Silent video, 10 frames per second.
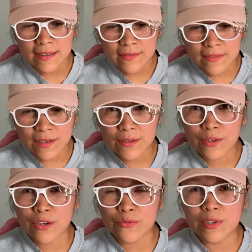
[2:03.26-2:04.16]
the
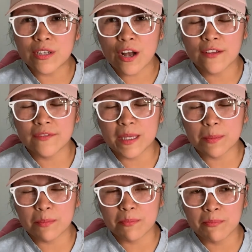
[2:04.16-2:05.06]
real conflict
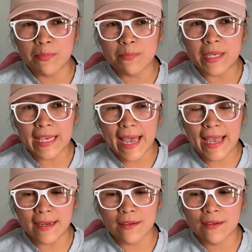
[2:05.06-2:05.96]

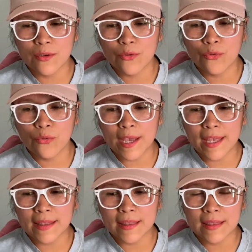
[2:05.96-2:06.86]
began
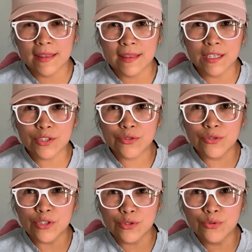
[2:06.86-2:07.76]
when the
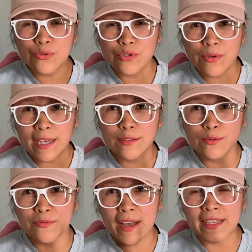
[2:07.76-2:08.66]
two tried
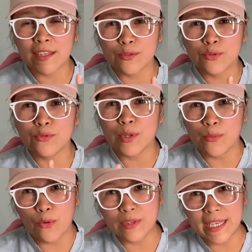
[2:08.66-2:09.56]
to find out who the
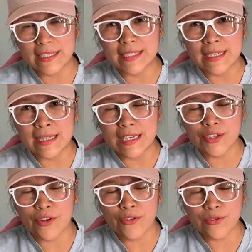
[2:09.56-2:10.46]
mole is in
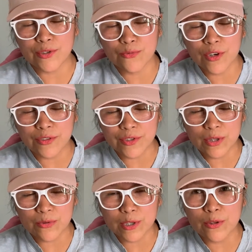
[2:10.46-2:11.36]
each other's world. So
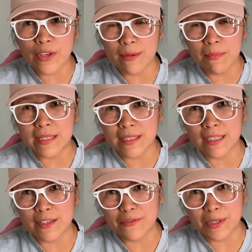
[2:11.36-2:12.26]
they were looking
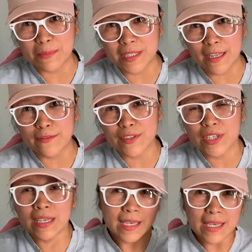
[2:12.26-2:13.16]
basically for
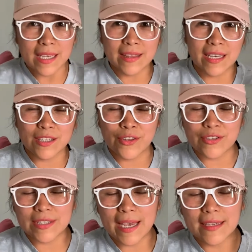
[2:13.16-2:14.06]
themselves in that
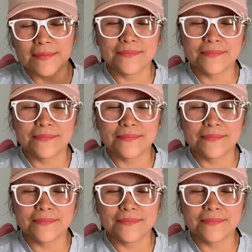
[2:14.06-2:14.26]
other side.